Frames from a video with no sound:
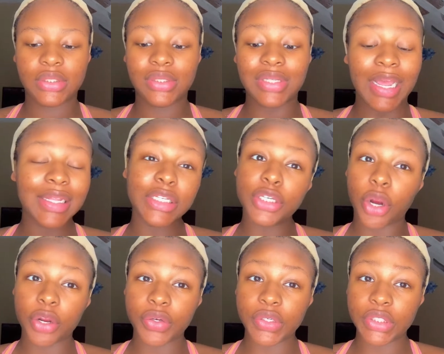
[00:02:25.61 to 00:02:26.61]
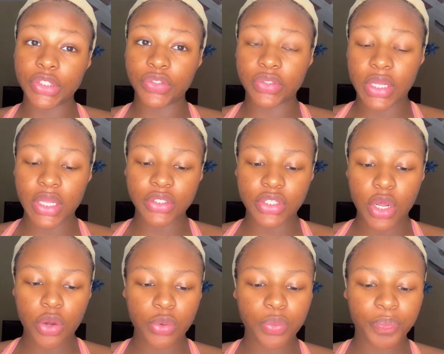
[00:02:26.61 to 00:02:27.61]
slightly darker than your skin
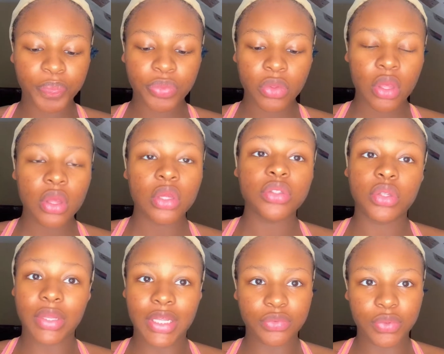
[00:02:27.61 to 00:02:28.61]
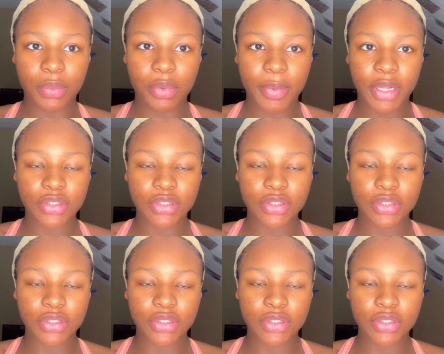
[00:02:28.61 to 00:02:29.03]
tone. So that's what I'm about